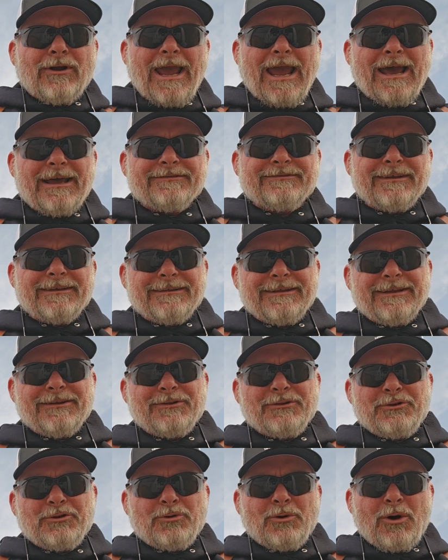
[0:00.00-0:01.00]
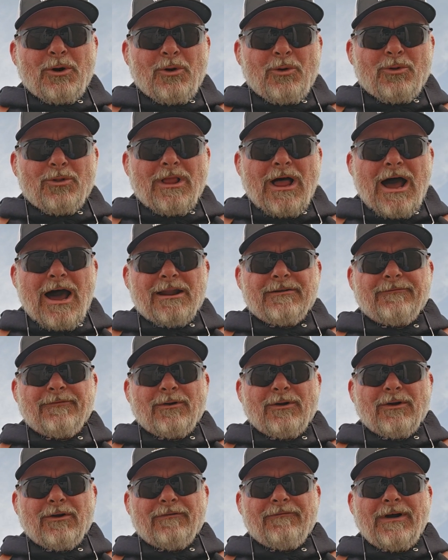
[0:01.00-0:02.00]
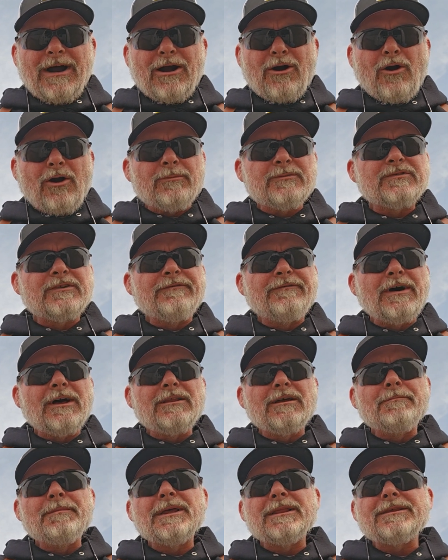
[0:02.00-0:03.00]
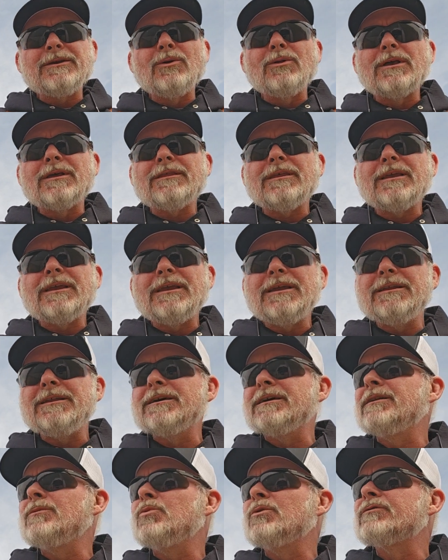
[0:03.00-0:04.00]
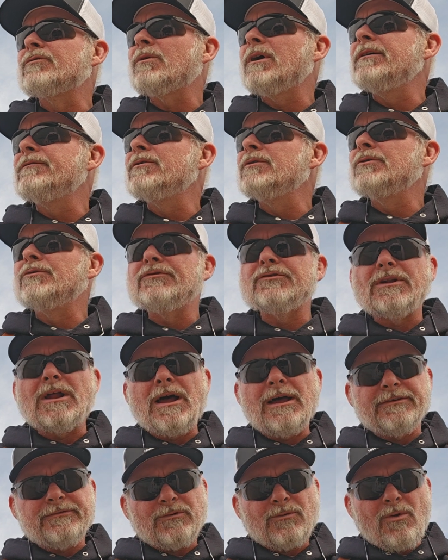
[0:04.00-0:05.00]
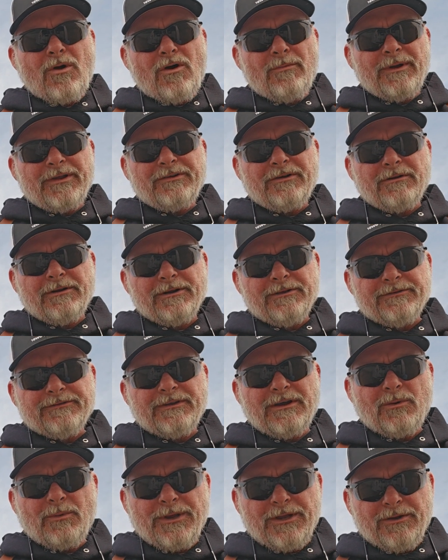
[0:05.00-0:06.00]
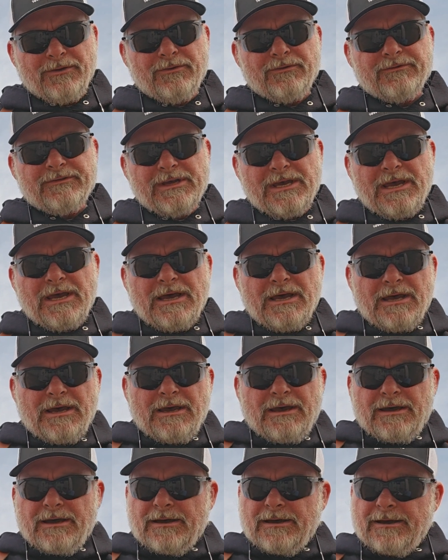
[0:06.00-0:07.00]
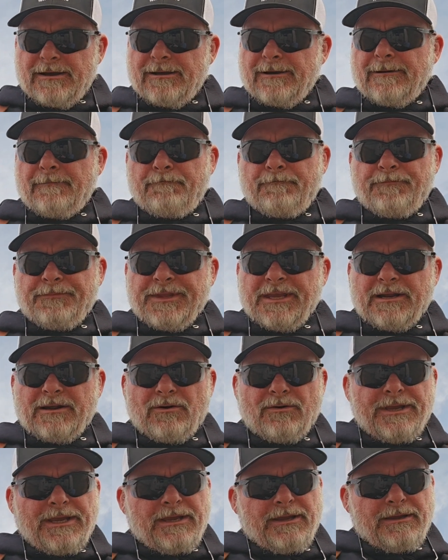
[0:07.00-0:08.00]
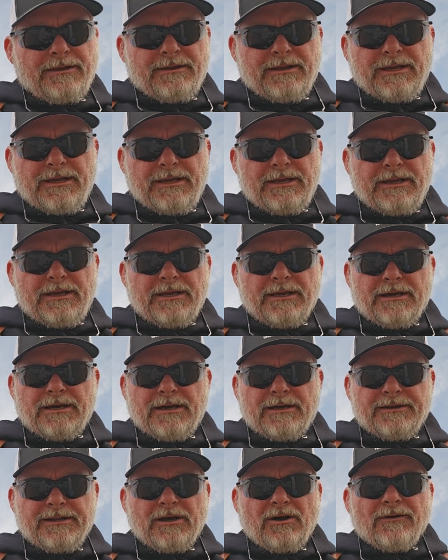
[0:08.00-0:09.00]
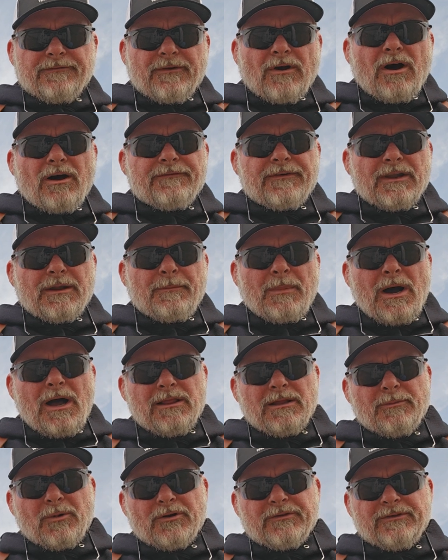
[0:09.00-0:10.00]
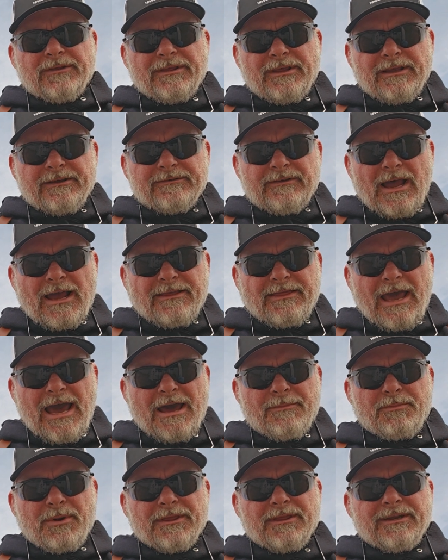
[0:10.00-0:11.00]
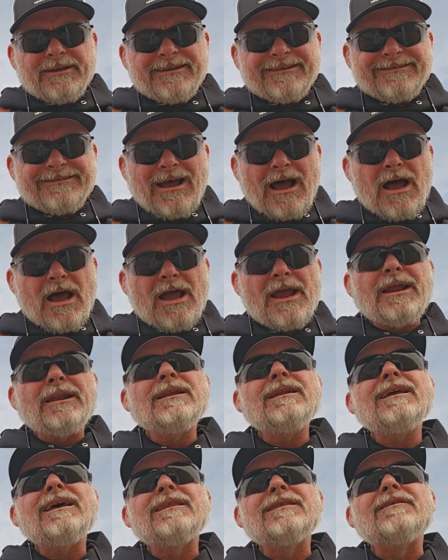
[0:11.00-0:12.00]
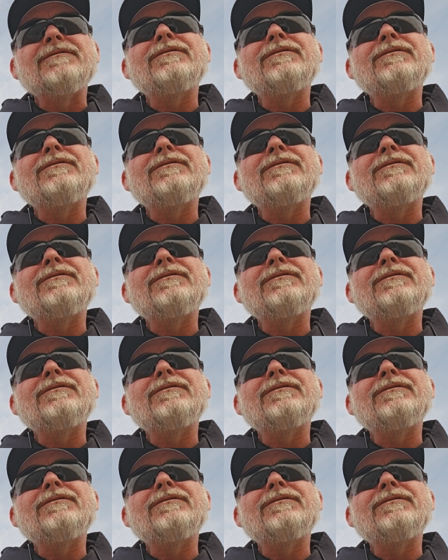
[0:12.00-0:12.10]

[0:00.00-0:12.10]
Gaston didn't do a whole lot for firearms development. The only thing he did was revolutionize the raw materials that we use. He delved off into polymers and things like that, but the design and the